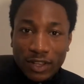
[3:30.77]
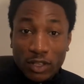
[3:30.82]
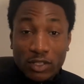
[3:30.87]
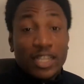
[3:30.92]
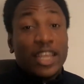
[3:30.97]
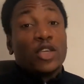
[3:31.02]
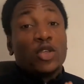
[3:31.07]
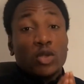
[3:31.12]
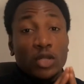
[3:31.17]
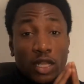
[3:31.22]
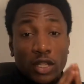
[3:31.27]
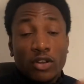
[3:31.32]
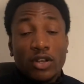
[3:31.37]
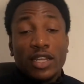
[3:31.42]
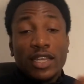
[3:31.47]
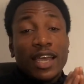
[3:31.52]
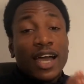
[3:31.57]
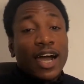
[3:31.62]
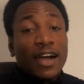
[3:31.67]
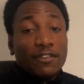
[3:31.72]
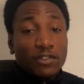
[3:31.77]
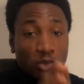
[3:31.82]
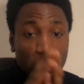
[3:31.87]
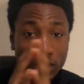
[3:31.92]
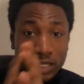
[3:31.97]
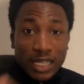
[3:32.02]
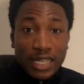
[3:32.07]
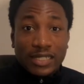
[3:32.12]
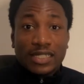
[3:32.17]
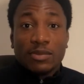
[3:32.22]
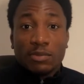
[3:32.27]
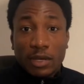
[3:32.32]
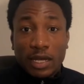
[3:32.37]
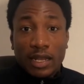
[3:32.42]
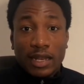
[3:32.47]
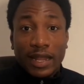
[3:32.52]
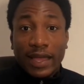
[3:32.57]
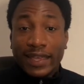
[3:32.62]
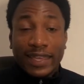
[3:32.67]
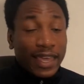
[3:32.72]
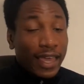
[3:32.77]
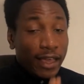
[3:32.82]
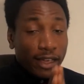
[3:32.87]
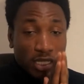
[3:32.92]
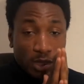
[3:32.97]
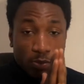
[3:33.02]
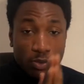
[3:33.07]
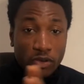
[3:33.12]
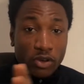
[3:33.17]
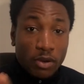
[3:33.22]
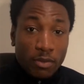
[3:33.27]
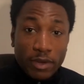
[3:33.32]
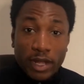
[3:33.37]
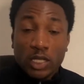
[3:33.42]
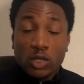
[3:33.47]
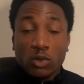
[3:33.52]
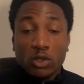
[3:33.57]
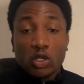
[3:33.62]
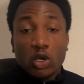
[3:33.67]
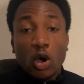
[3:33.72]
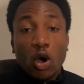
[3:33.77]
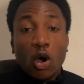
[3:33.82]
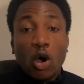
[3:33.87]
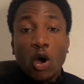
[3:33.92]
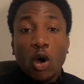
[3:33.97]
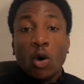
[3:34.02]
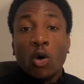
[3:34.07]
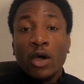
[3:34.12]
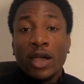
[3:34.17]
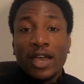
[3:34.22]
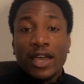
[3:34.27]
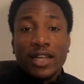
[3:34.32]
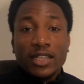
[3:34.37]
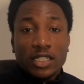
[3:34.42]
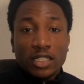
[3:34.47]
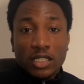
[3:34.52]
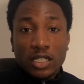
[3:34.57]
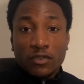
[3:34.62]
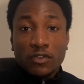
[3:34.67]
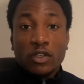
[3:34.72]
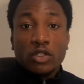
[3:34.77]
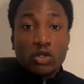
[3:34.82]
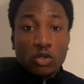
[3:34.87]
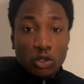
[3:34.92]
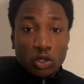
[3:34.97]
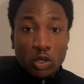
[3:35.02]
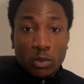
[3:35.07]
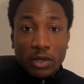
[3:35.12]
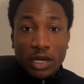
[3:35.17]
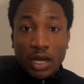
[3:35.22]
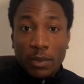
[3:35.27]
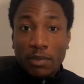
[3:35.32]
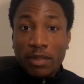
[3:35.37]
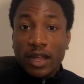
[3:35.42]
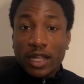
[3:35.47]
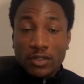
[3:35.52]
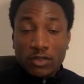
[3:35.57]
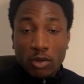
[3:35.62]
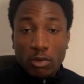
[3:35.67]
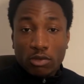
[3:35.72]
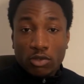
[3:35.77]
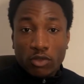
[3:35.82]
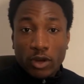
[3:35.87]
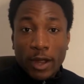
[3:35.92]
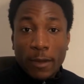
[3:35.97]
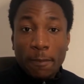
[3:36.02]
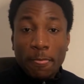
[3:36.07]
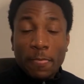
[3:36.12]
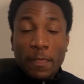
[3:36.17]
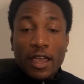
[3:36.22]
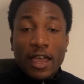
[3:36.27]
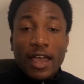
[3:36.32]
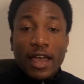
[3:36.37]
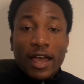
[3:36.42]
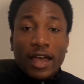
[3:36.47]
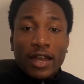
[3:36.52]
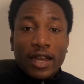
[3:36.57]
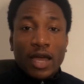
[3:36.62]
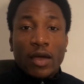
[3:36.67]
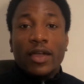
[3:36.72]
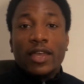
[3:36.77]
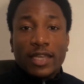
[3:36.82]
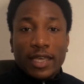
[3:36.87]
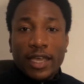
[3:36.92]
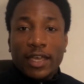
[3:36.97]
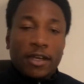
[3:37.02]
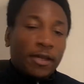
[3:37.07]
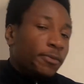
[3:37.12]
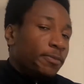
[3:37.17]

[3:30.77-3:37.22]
Like, you literally have to test, man. Like, experiment with all the different social media platforms, right? Now, again,